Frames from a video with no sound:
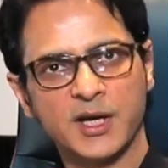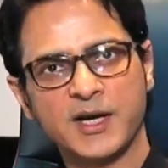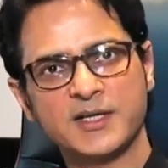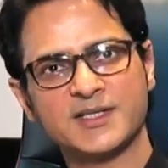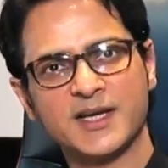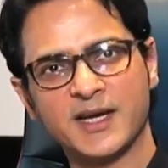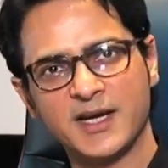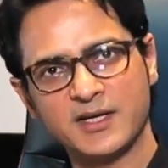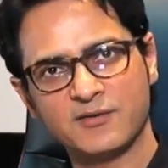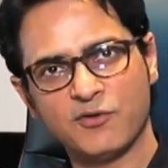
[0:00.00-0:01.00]
and
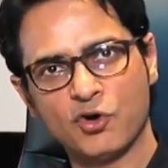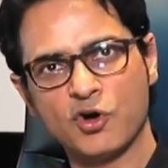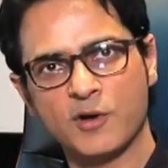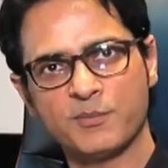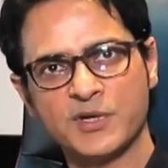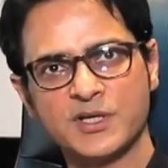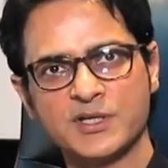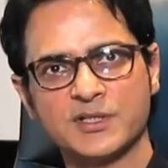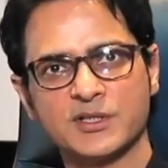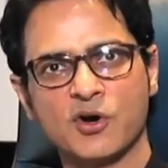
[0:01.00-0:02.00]
second follow-up
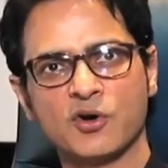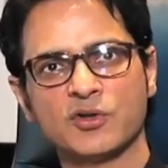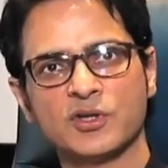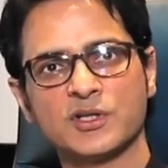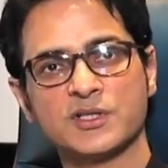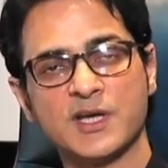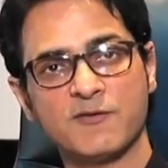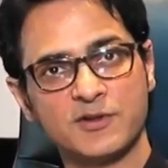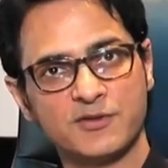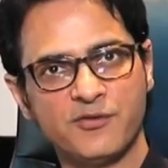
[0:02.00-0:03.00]
is on the
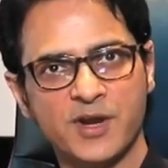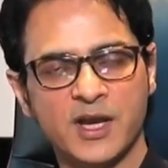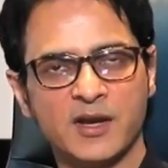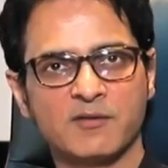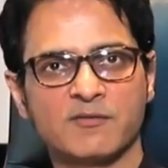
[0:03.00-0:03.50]
7th day